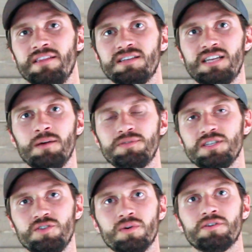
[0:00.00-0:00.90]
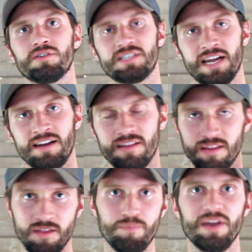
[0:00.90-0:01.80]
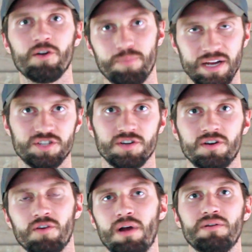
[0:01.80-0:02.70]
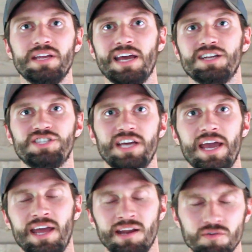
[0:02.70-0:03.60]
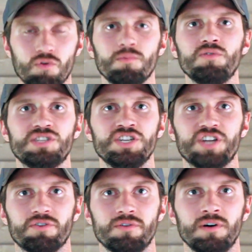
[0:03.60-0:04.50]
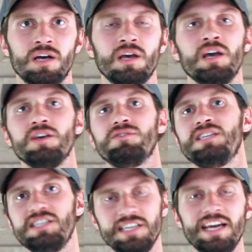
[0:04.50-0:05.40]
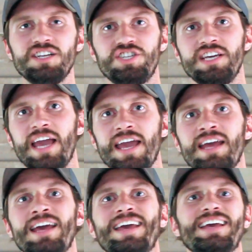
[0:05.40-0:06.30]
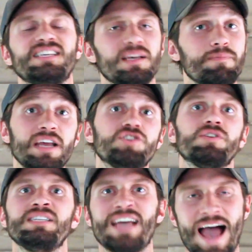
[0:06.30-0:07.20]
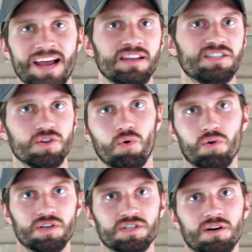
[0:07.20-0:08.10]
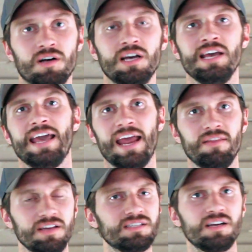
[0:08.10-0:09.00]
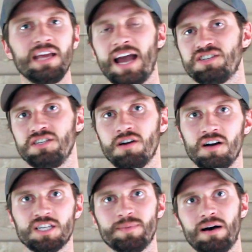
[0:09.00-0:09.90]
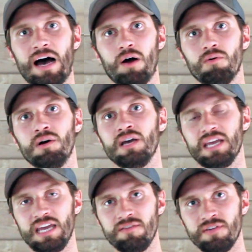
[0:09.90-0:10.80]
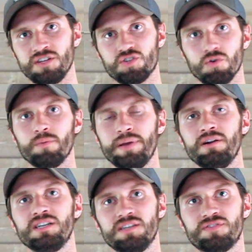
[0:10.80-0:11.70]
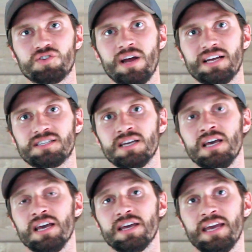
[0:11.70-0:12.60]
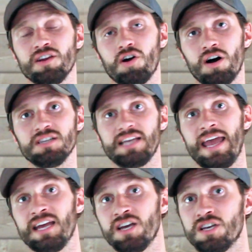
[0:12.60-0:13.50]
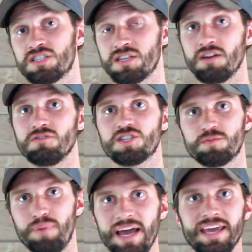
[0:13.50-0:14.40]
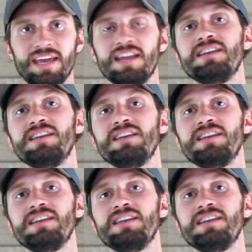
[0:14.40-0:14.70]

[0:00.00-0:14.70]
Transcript: this helps us to understand the bigger picture around DHEA and hormones in general. You see, DHEA is a major antagonist to cortisol. And this study actually talks about how even short periods of stress can cause a subtle spike in